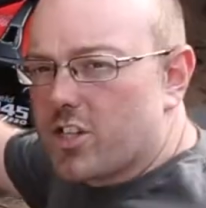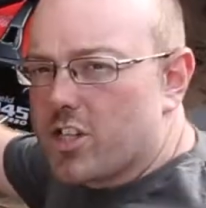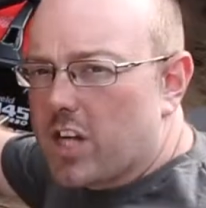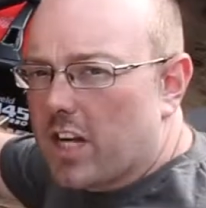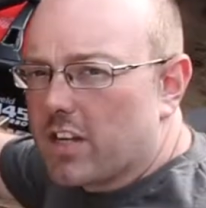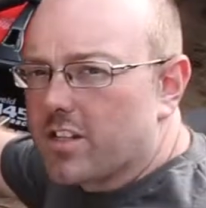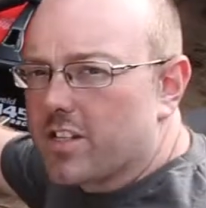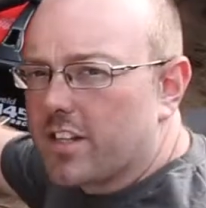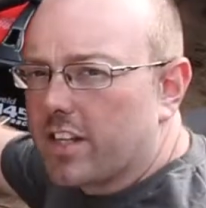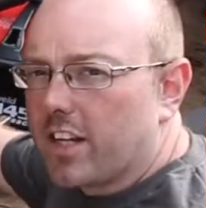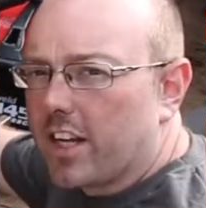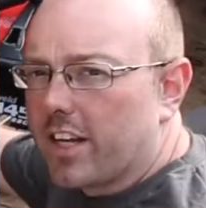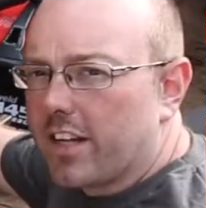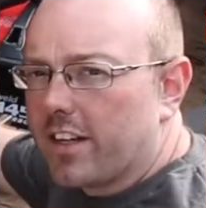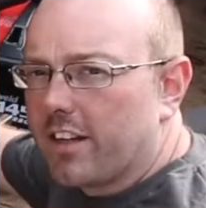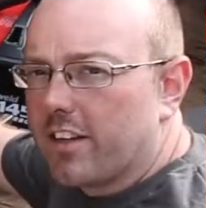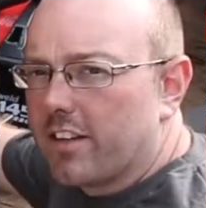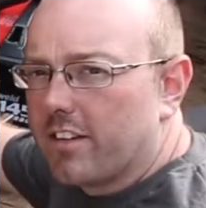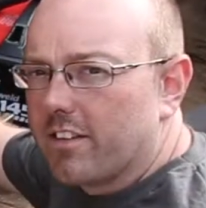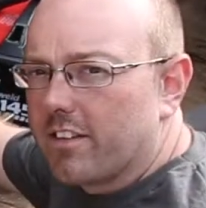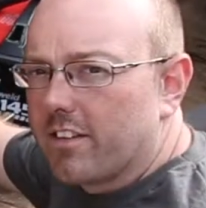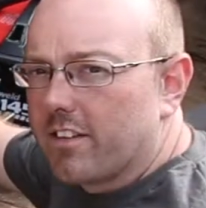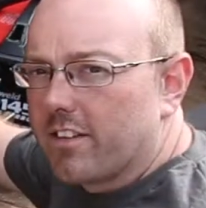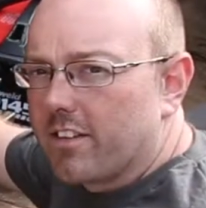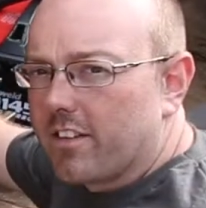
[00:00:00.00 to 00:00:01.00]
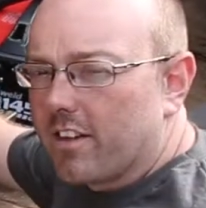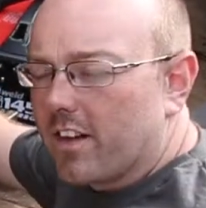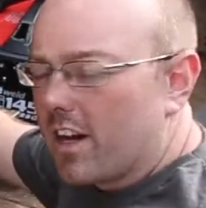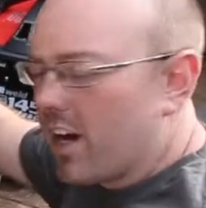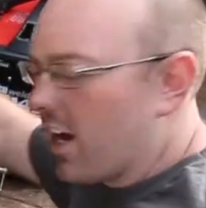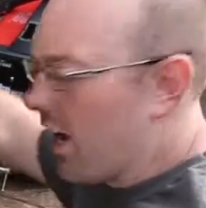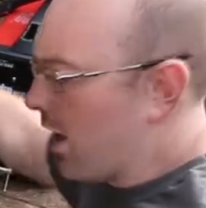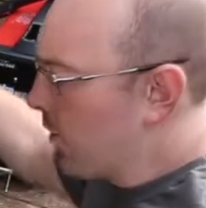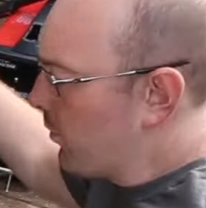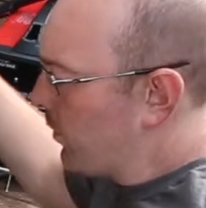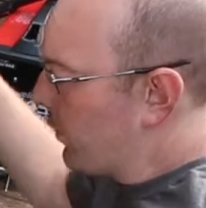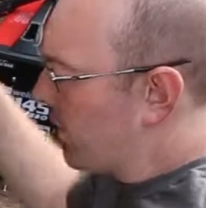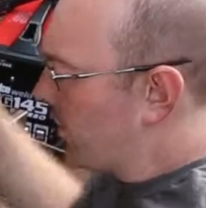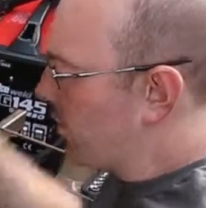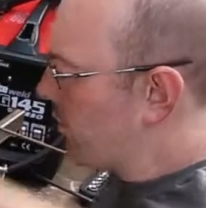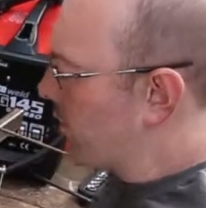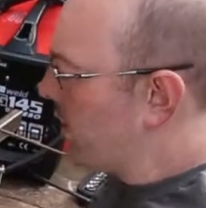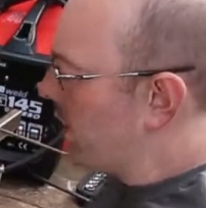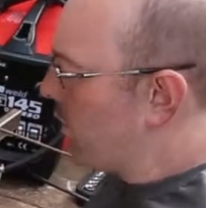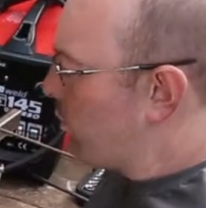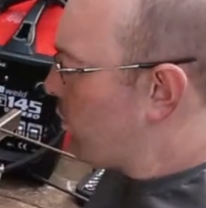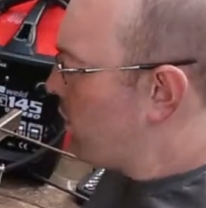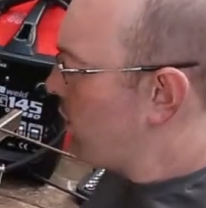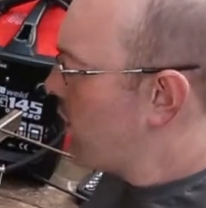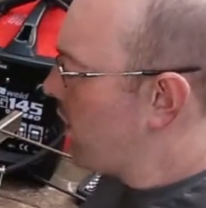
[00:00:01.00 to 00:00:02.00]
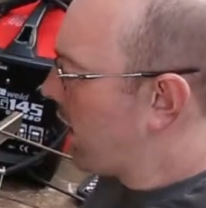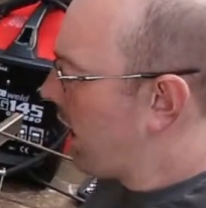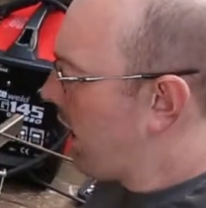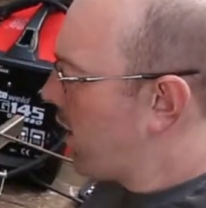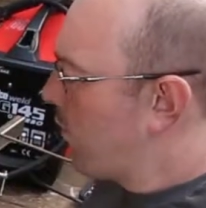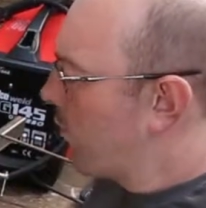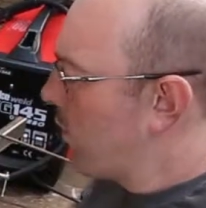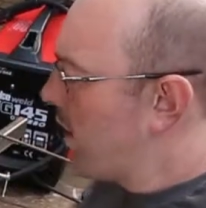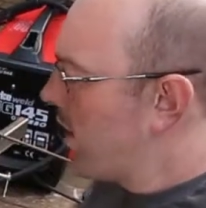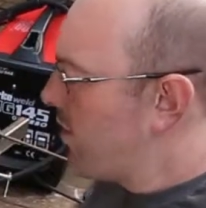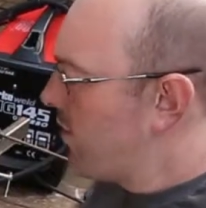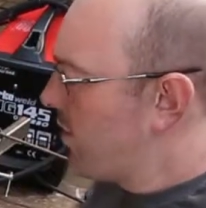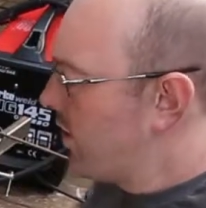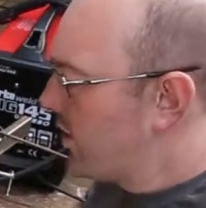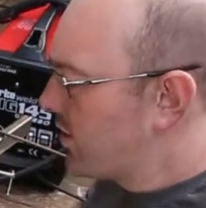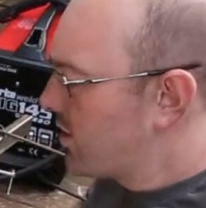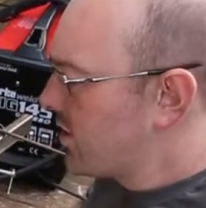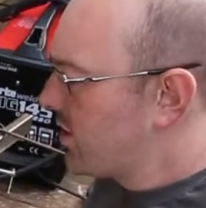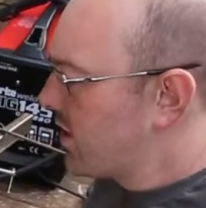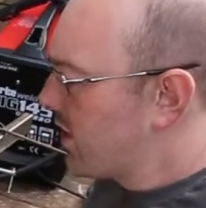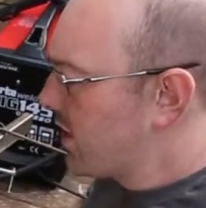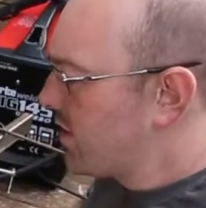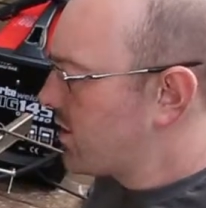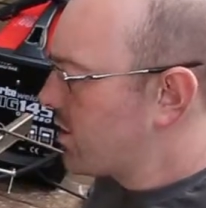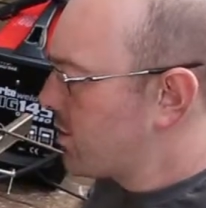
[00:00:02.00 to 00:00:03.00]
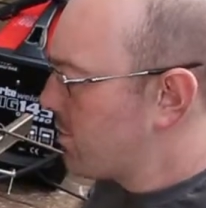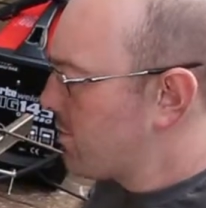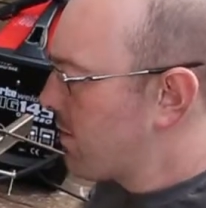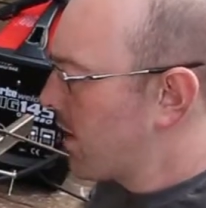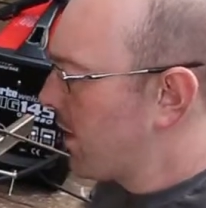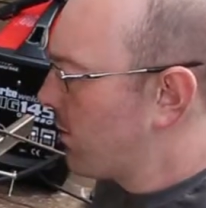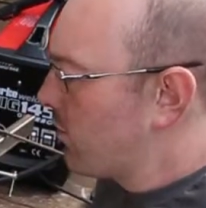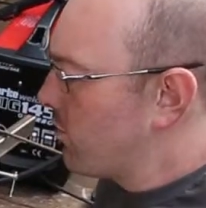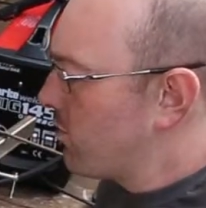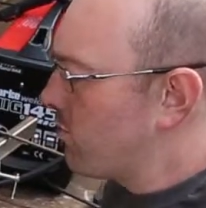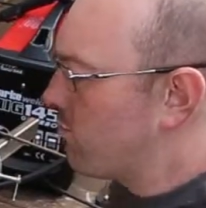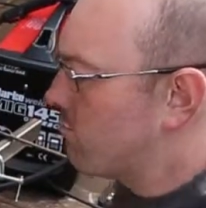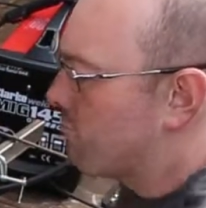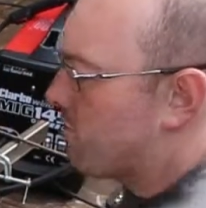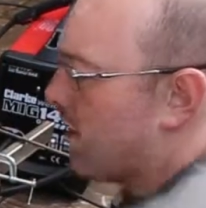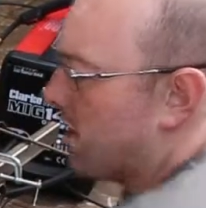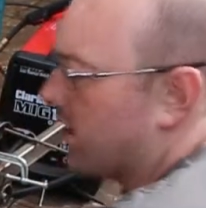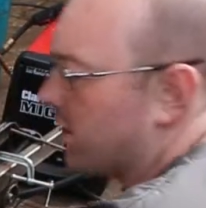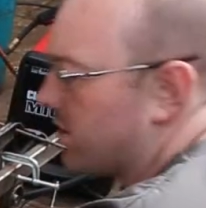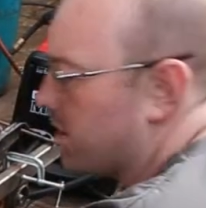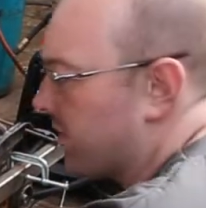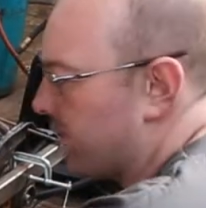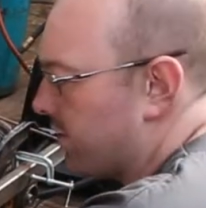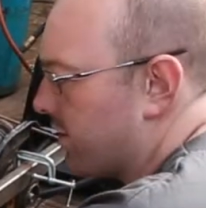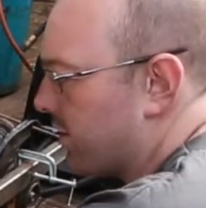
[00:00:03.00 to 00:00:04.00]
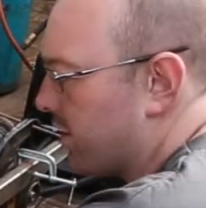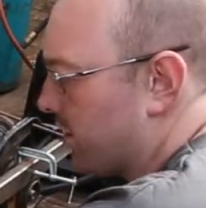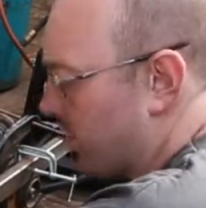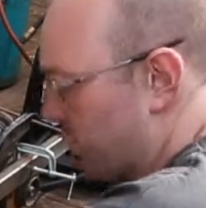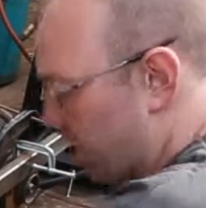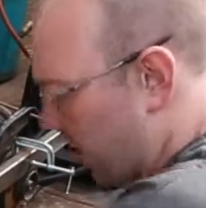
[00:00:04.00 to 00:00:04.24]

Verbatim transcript: chassis leg and we can then work out where this needs to mount relative to the